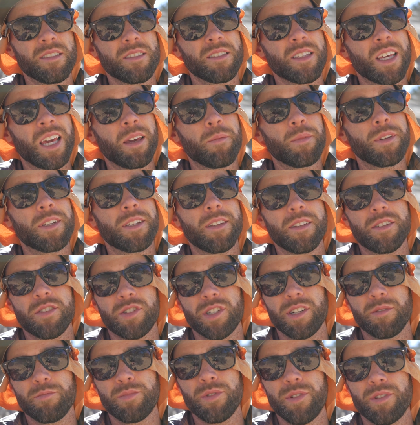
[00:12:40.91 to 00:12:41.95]
Came into this
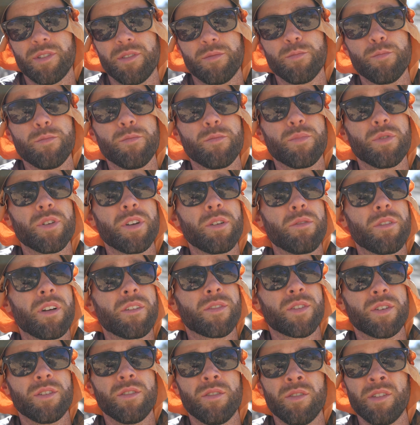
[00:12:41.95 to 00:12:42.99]
trip with a pretty rough
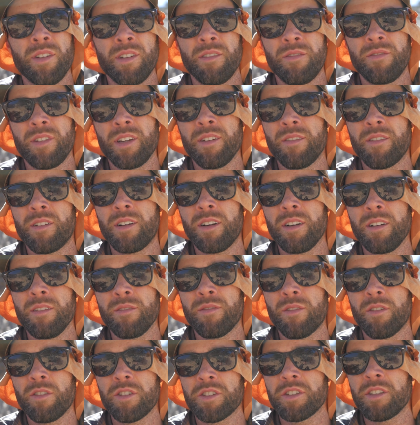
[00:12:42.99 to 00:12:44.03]
cold and a fever, and
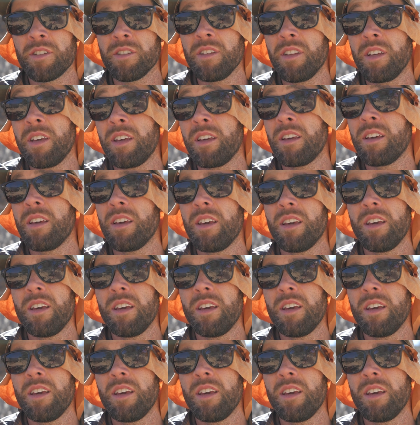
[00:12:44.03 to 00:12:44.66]
unfortunately,